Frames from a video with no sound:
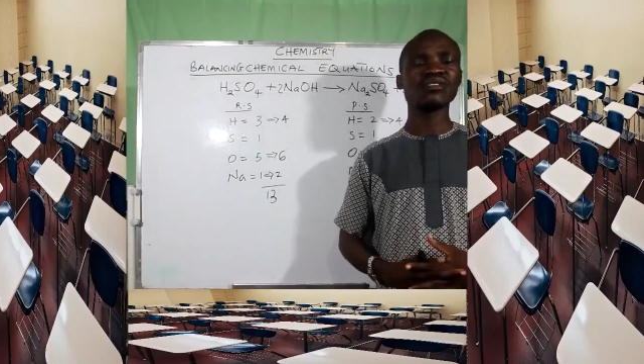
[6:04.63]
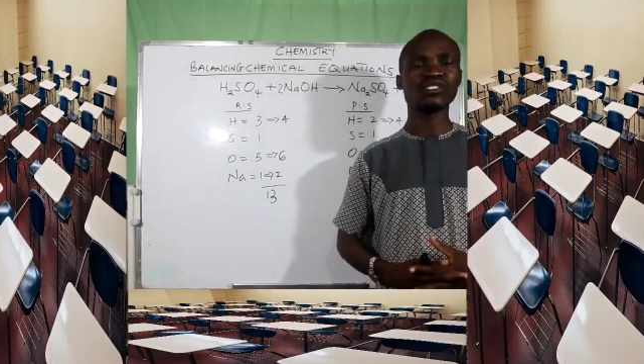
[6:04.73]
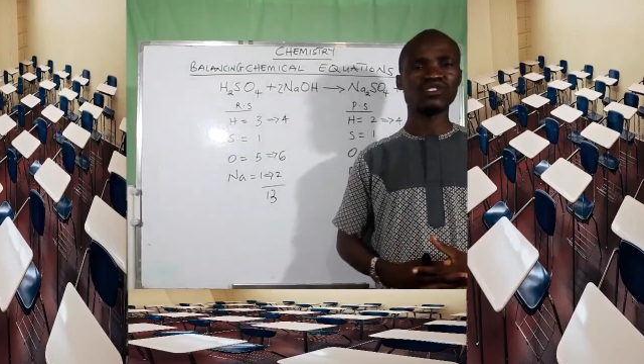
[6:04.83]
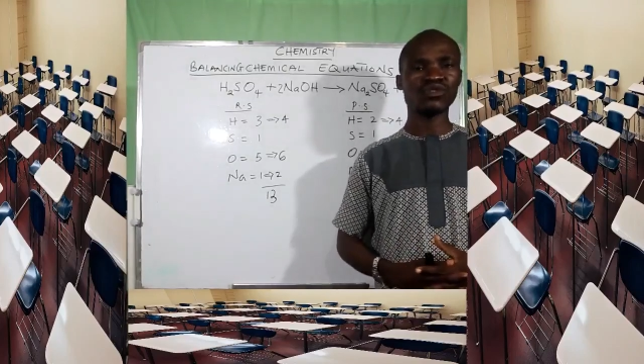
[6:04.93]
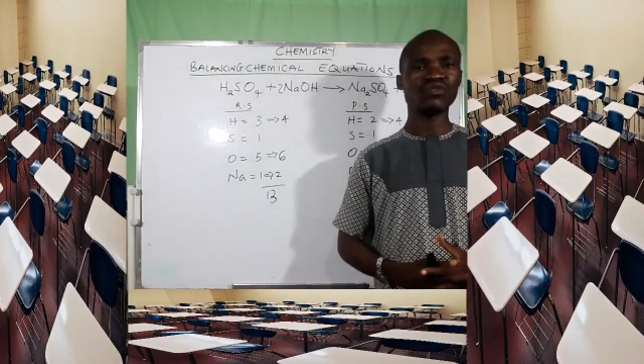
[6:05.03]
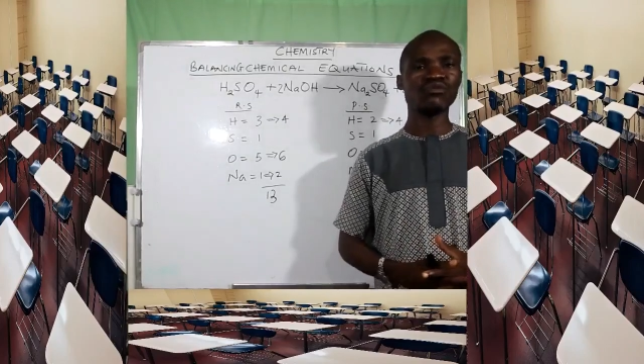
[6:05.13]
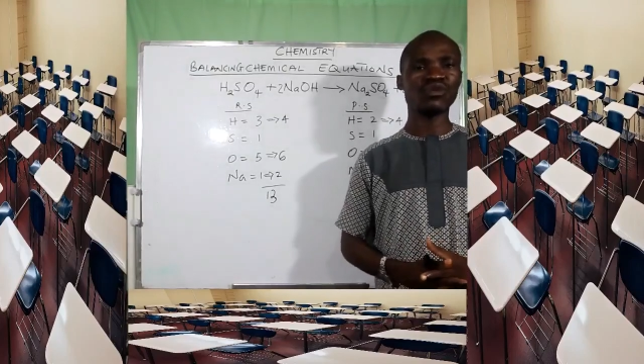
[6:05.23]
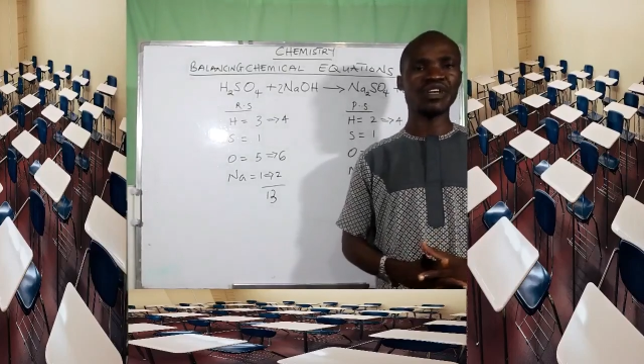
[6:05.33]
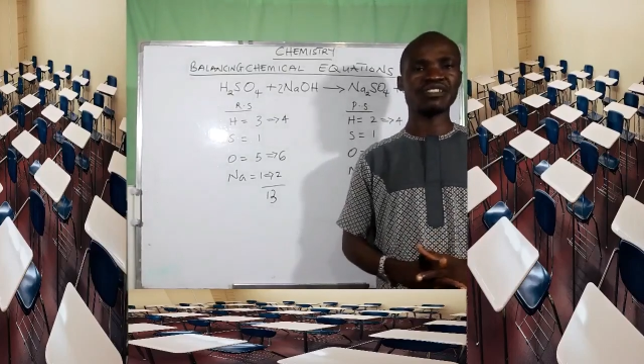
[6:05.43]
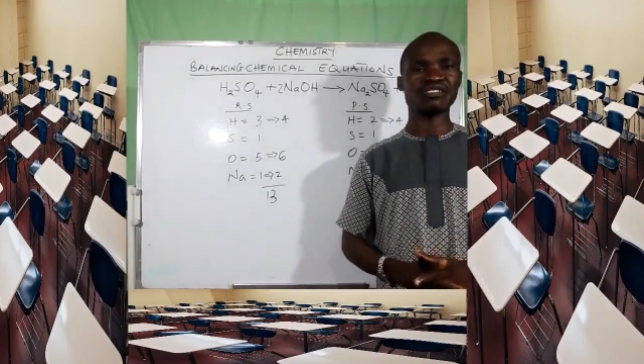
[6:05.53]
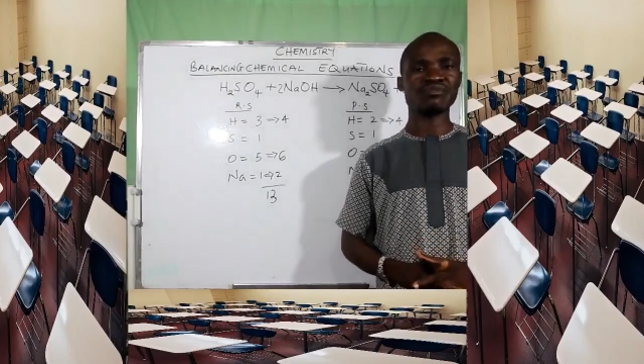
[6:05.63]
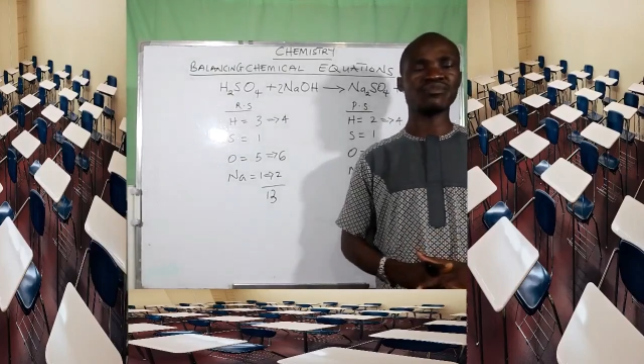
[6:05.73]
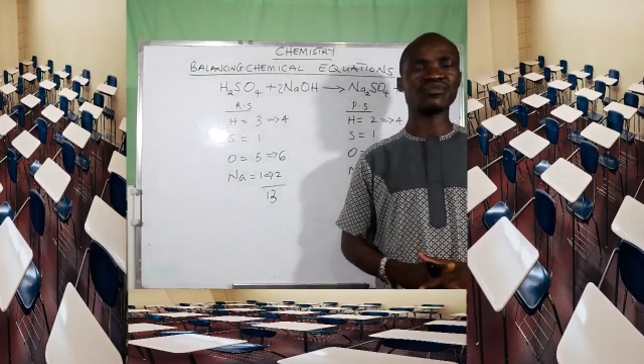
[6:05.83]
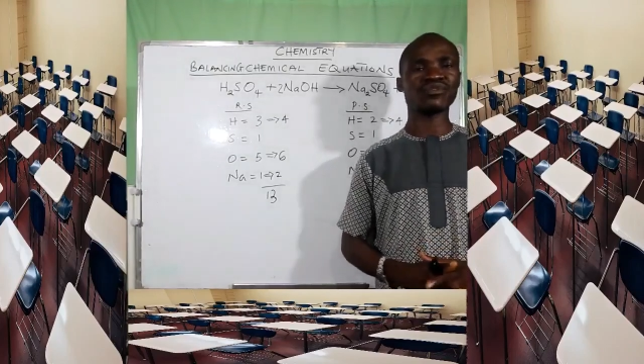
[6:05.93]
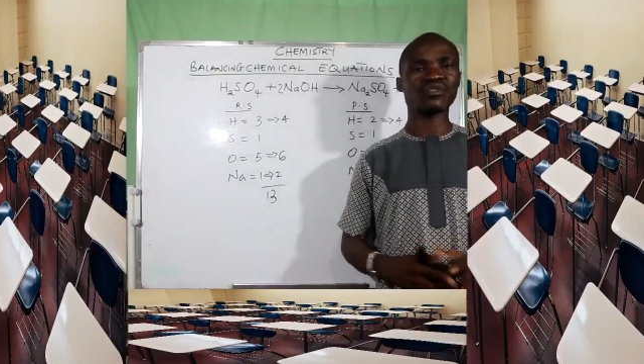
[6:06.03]
show you more
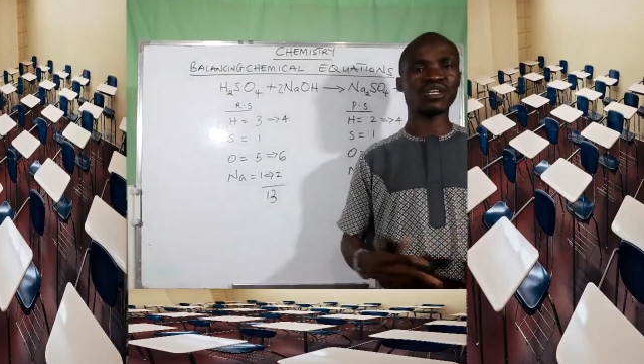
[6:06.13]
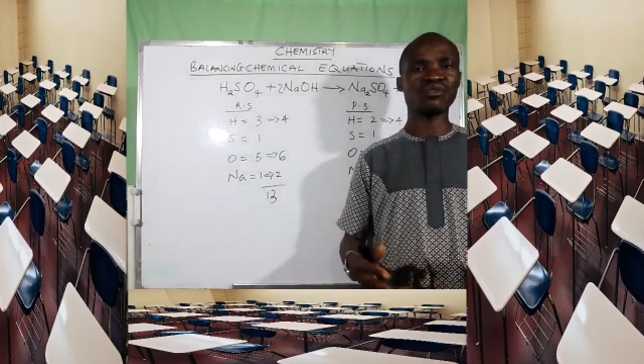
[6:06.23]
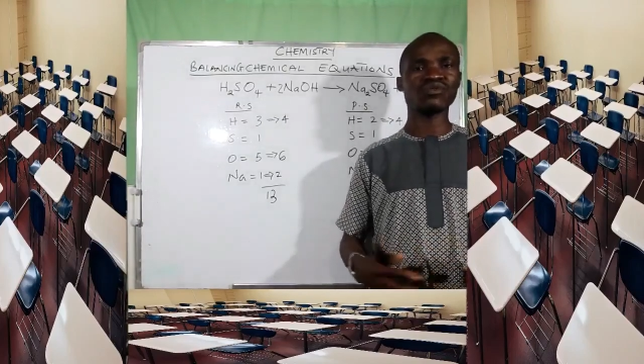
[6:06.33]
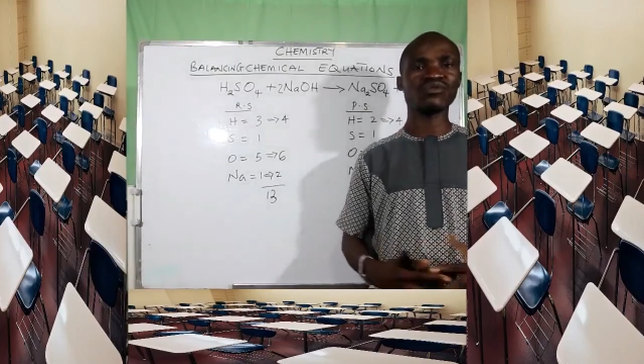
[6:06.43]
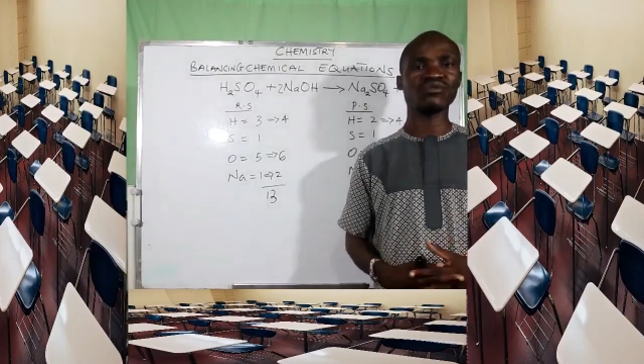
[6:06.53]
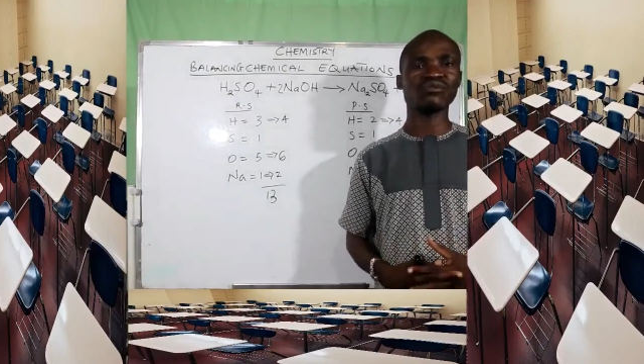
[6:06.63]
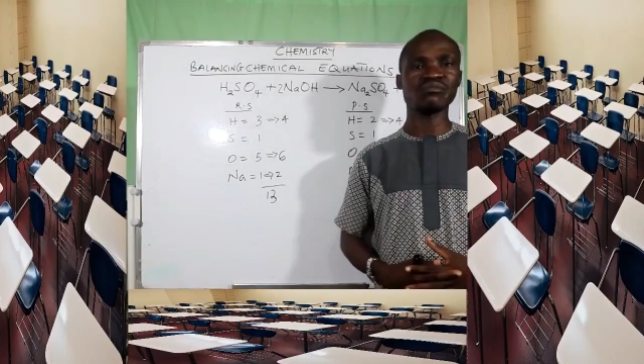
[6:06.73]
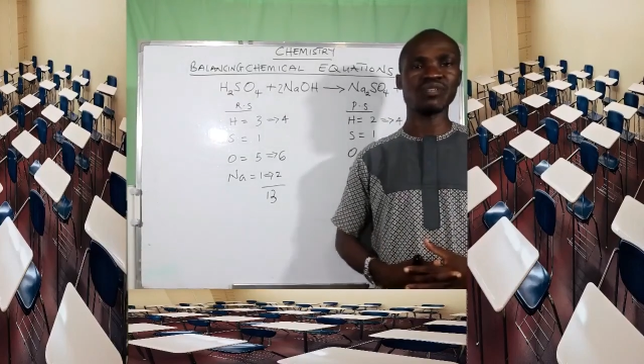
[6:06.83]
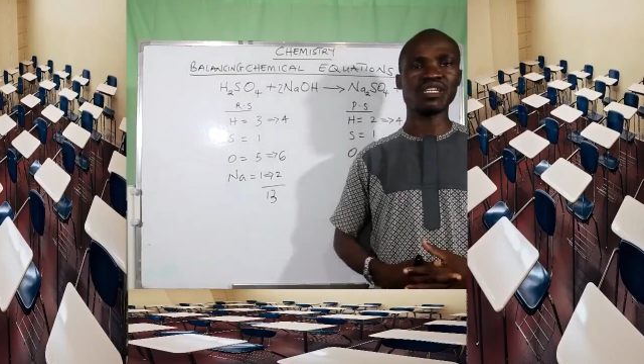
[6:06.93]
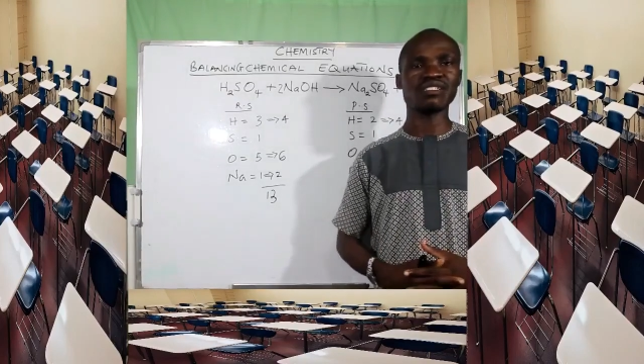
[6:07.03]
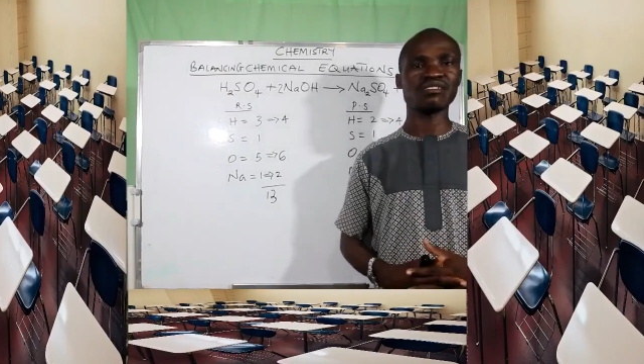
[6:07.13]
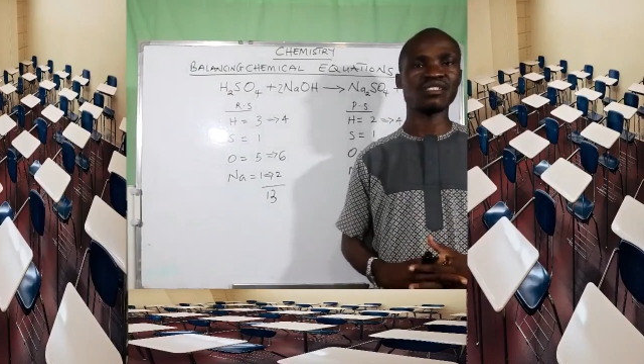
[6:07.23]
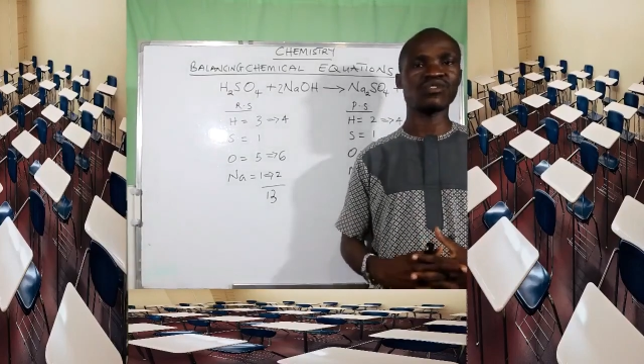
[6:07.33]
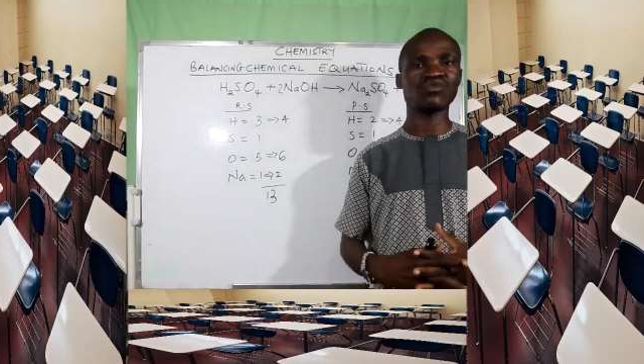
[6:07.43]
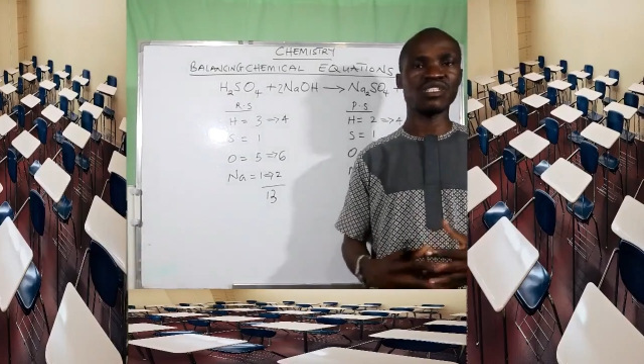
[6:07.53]
examples on how to balance
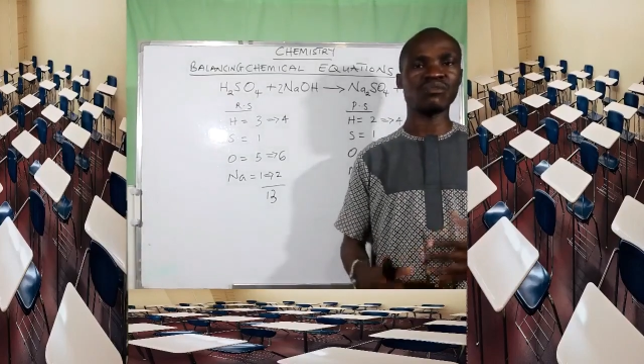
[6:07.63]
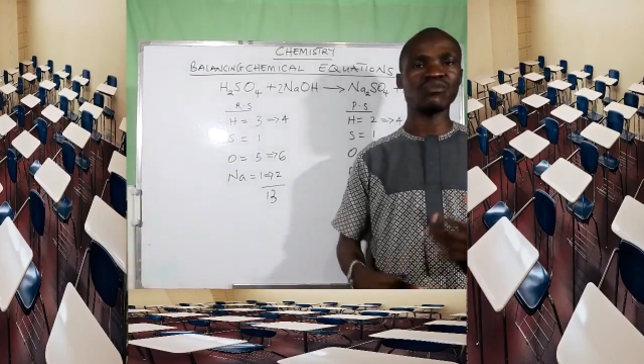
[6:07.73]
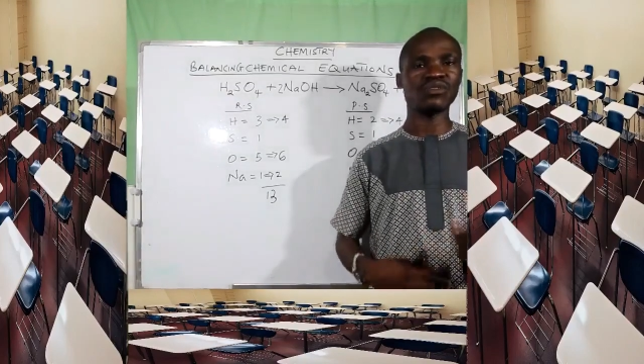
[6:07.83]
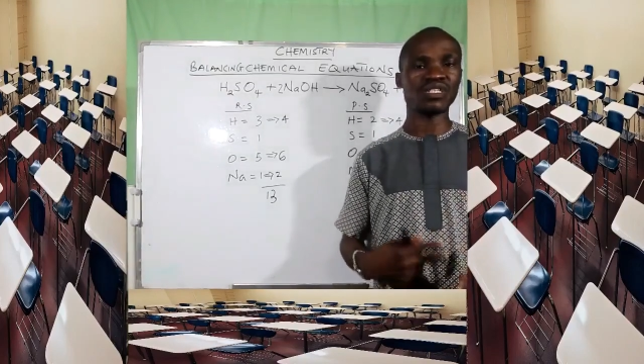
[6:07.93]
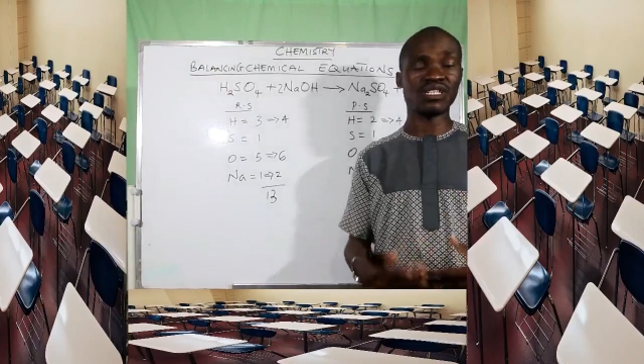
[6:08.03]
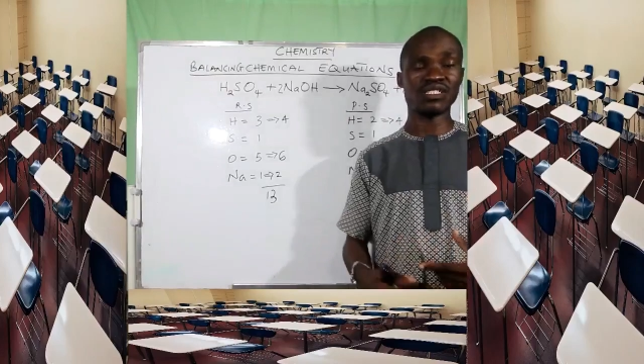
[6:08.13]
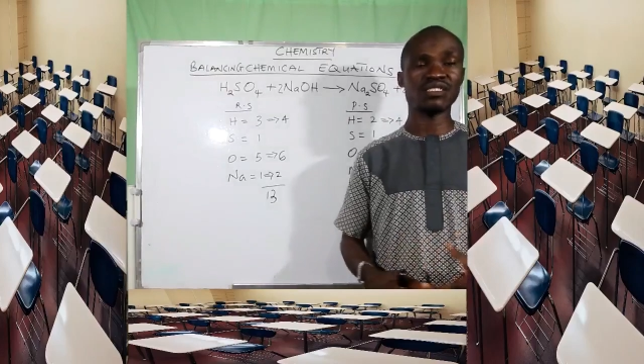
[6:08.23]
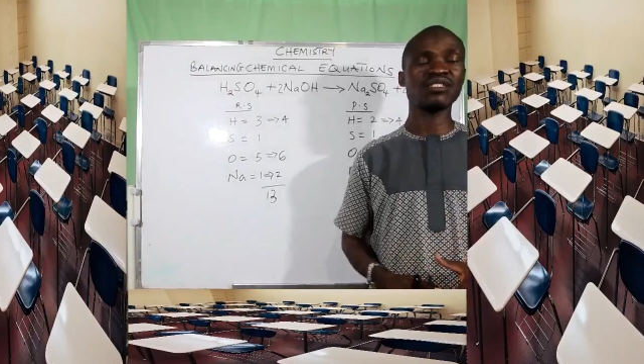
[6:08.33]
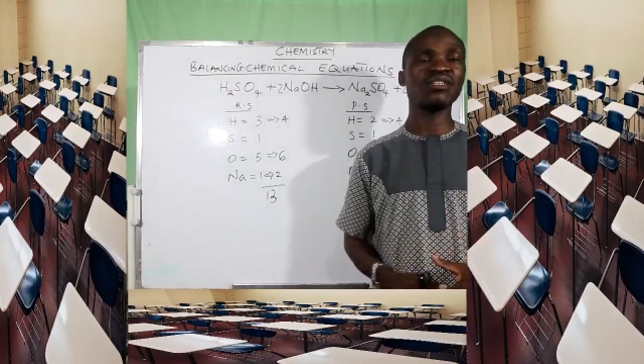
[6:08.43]
as we keep going, and